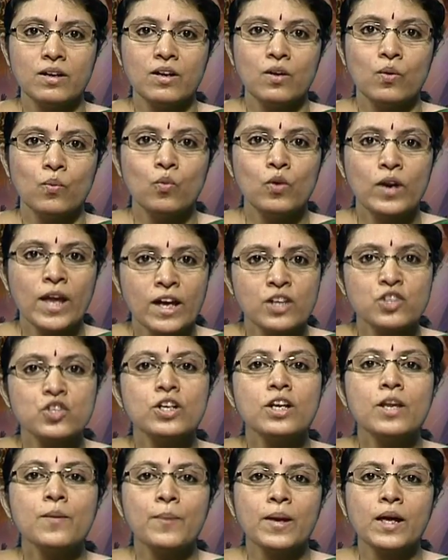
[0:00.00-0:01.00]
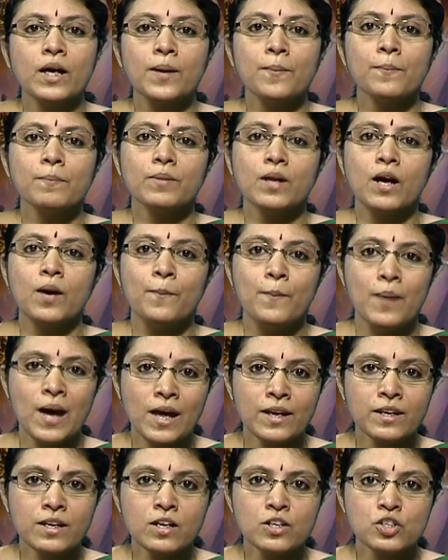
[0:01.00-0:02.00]
would actually become a
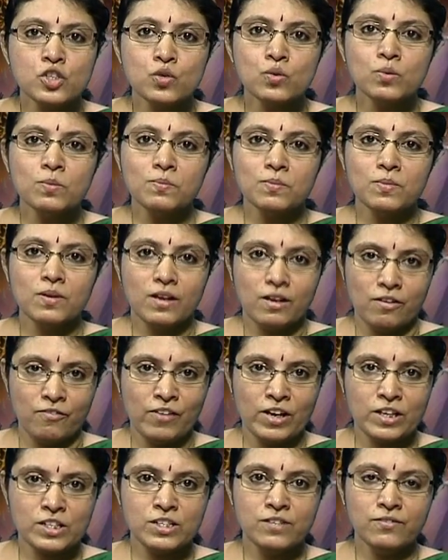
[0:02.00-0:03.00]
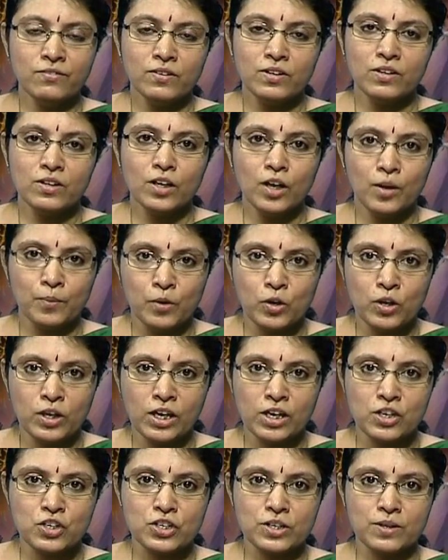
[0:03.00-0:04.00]
barrier to effective
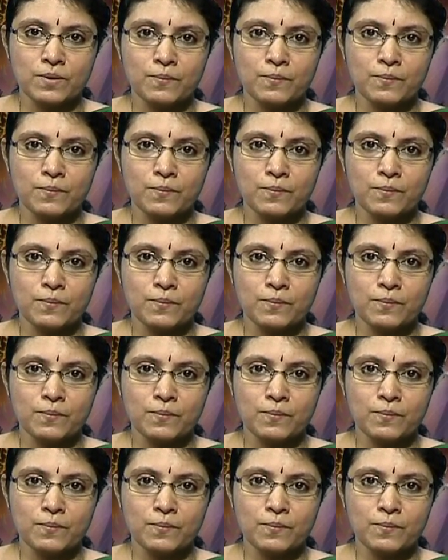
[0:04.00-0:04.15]
communication.